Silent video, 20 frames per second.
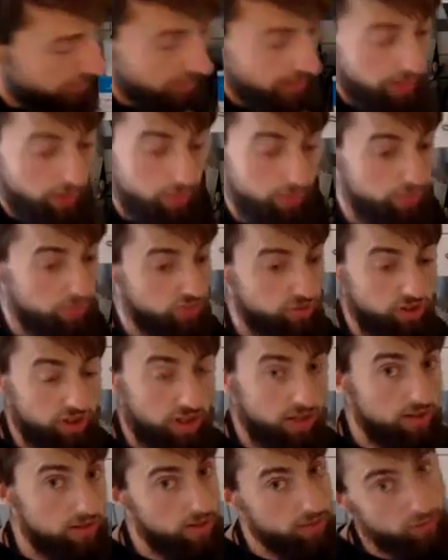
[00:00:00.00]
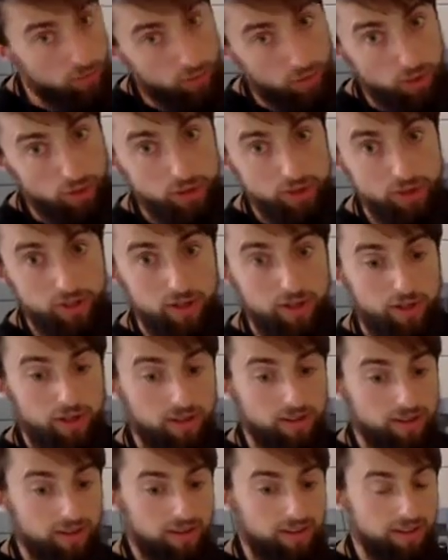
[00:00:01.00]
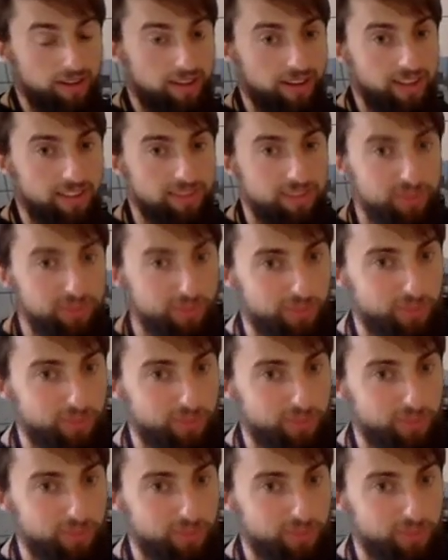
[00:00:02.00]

it out of the shell, of course, uh, unless you